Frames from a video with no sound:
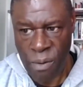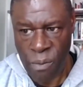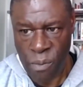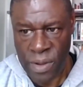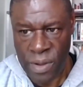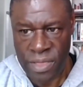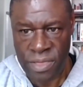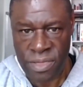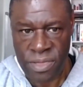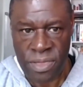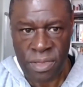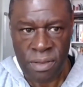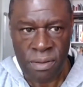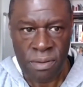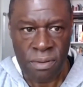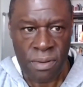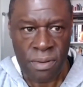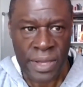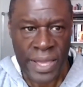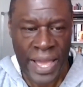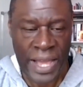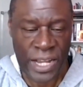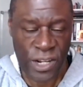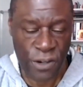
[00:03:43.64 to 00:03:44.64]
with
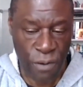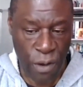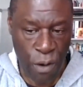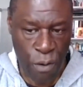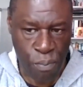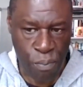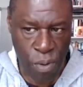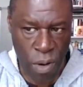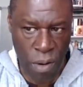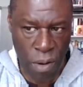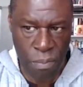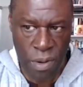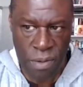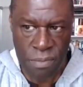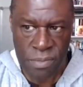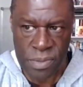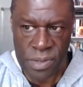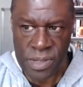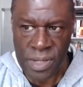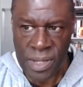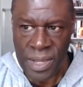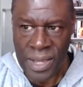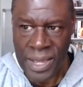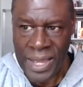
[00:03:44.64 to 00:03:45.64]
cash flow
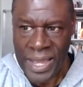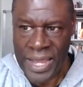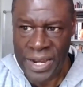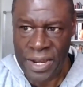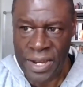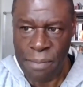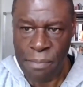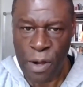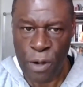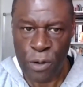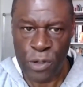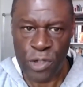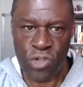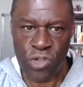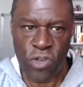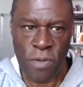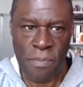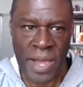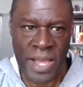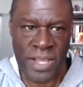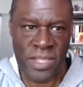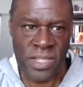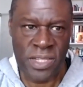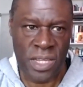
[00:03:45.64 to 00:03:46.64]
problems in the most
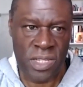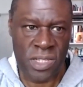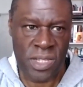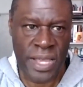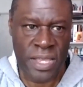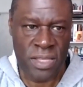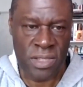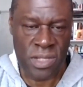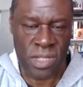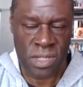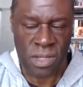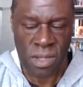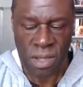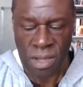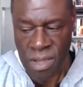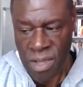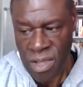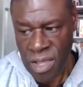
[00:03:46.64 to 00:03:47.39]
dramatic sense.